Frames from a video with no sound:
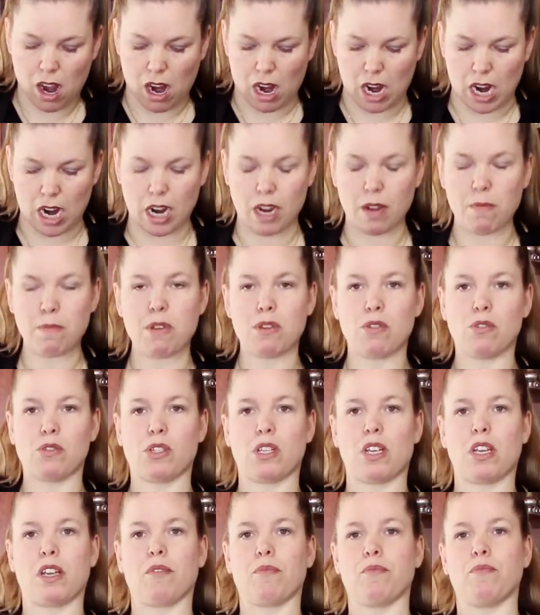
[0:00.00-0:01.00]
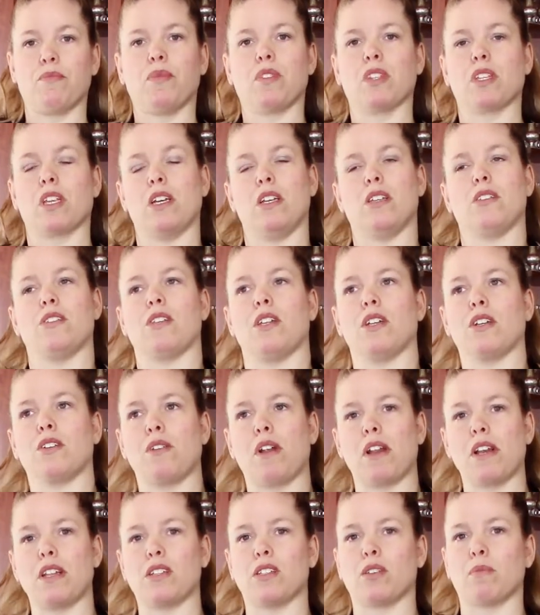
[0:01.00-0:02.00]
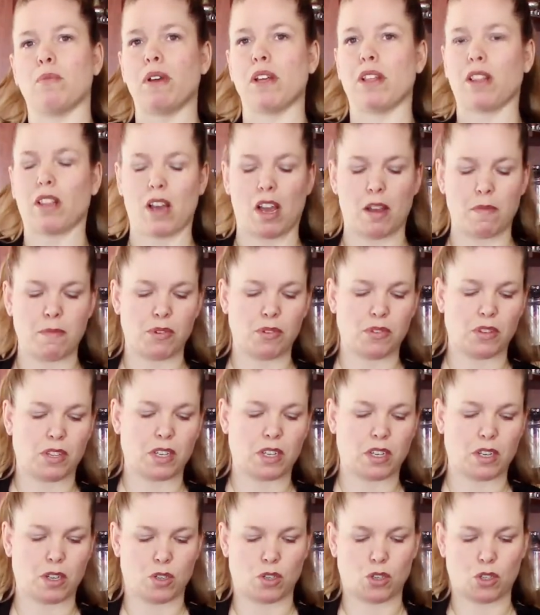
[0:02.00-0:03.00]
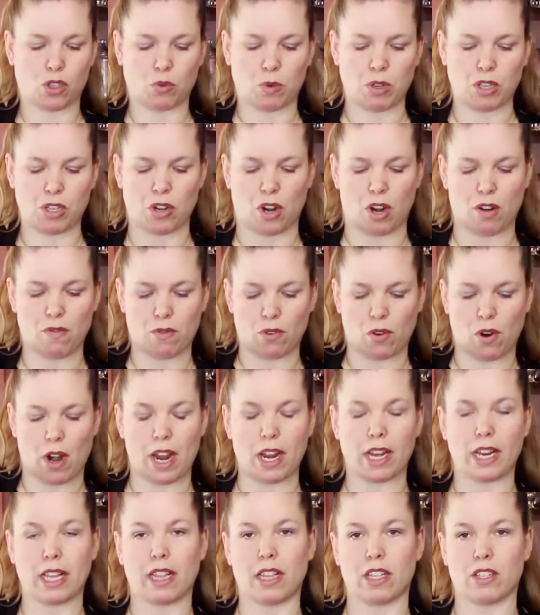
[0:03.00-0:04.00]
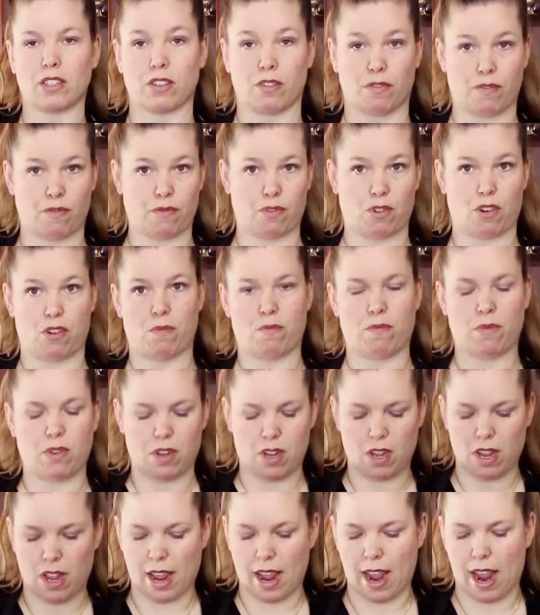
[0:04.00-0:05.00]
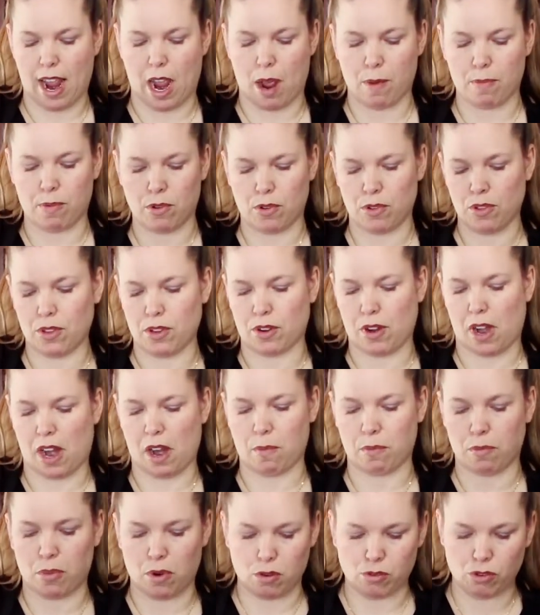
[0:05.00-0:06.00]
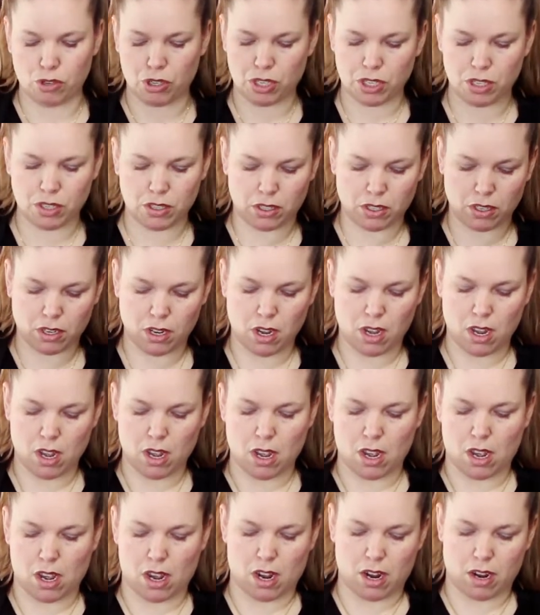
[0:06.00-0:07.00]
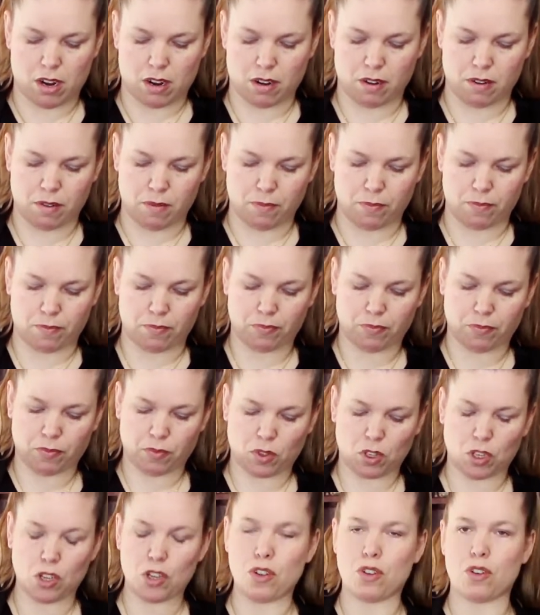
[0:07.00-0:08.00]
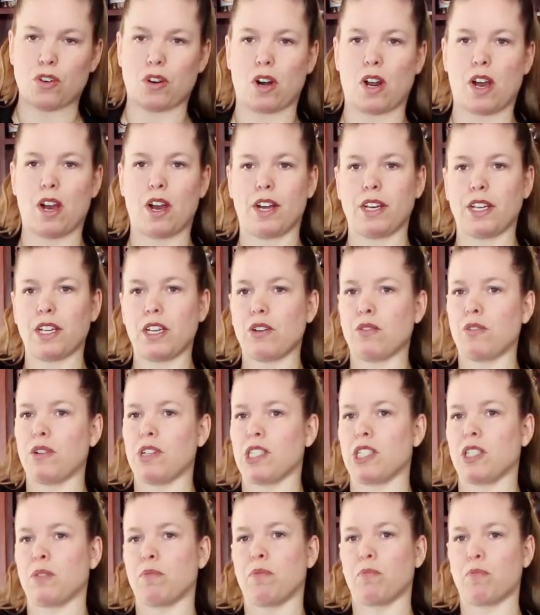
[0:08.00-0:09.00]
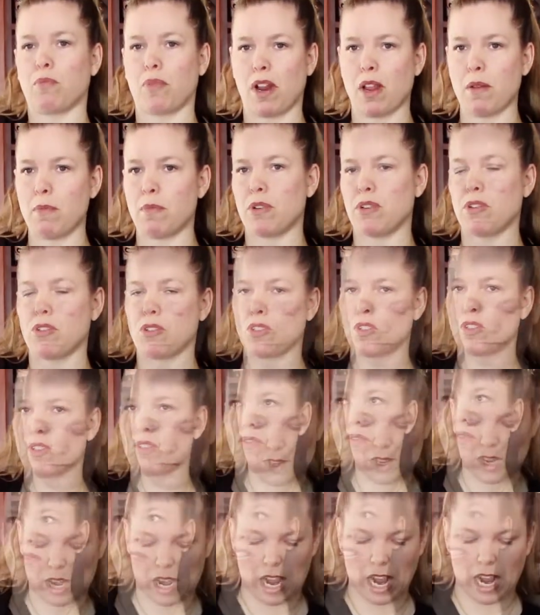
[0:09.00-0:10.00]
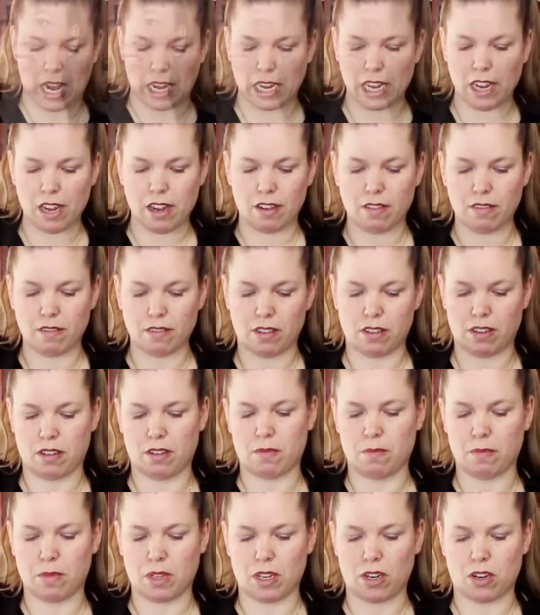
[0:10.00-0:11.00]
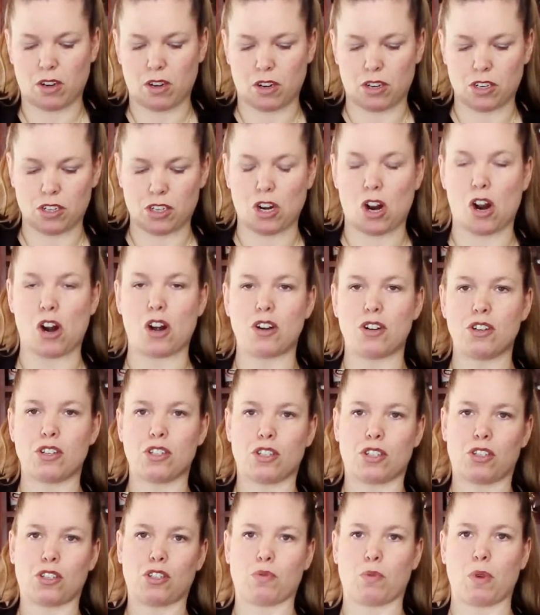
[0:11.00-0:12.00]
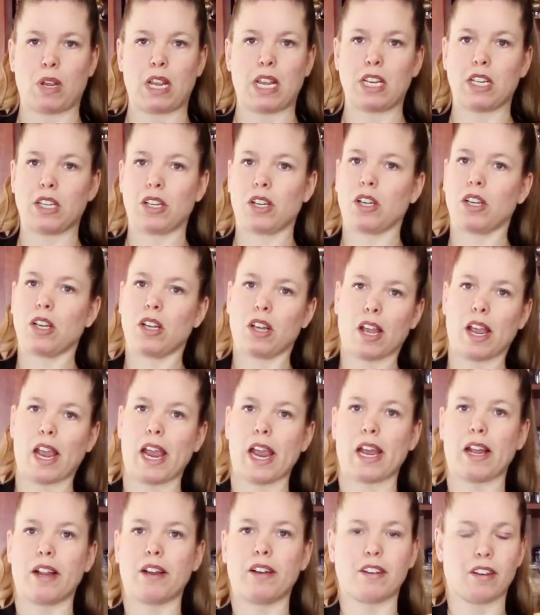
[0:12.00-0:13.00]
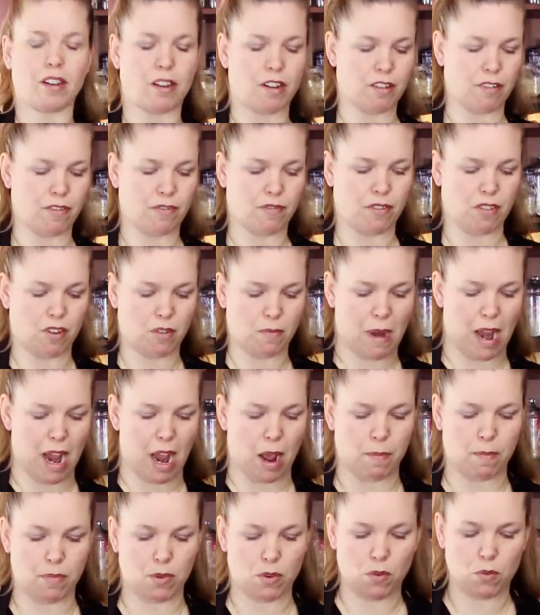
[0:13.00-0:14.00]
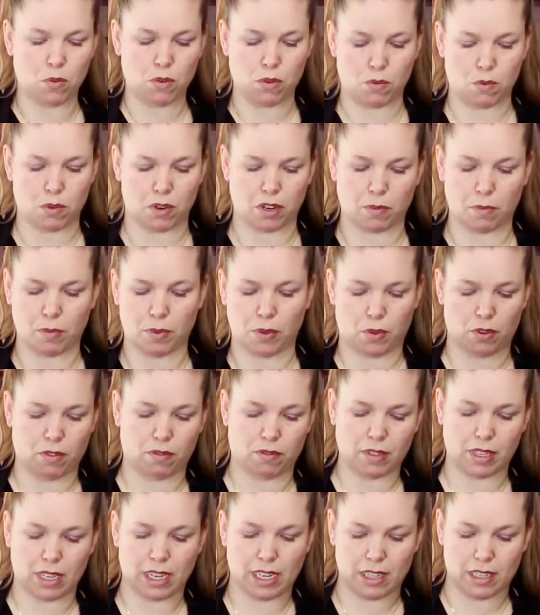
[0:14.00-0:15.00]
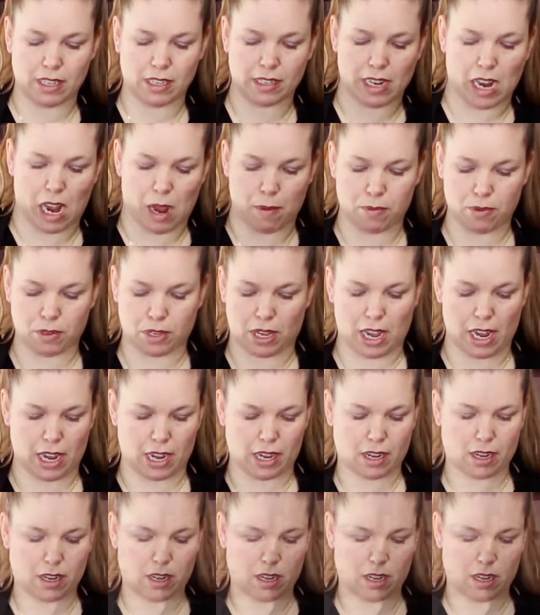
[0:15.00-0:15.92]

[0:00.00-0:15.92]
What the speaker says: I'm using, instead of Granny Smith, I'm using a sweet tart variety that's a firm apple. They're Ambrosias. Your Honeycrisp, Braeburns, any of them that are tart, sweet, and a firm apple will work beautifully in this apple cake.